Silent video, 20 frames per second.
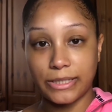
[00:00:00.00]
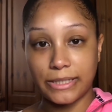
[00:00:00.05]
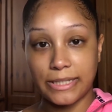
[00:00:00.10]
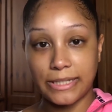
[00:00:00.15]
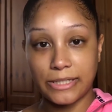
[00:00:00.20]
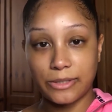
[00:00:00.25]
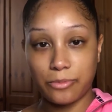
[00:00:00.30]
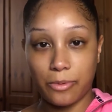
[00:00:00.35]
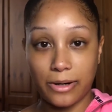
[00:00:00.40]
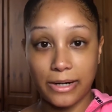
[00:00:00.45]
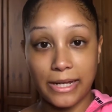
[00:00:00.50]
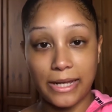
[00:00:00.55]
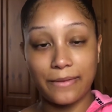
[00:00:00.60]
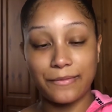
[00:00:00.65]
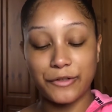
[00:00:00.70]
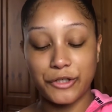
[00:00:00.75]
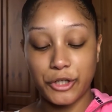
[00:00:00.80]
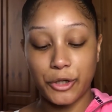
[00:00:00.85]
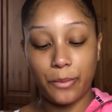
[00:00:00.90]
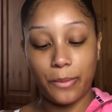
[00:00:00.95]
this one
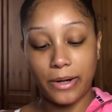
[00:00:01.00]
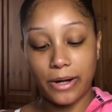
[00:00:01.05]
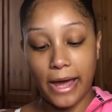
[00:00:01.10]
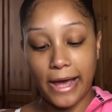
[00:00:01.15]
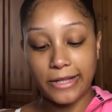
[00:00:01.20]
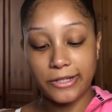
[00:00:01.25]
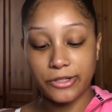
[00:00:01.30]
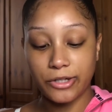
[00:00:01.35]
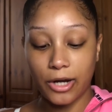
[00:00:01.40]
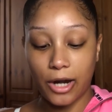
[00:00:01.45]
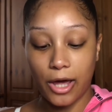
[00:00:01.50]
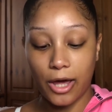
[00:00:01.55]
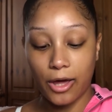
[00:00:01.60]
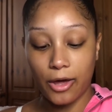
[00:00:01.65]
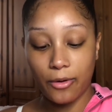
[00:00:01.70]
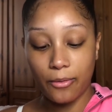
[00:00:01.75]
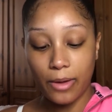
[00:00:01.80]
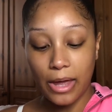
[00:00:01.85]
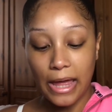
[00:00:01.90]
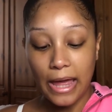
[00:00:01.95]
gives you a nice
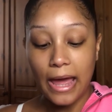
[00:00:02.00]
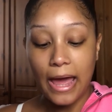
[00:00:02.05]
glow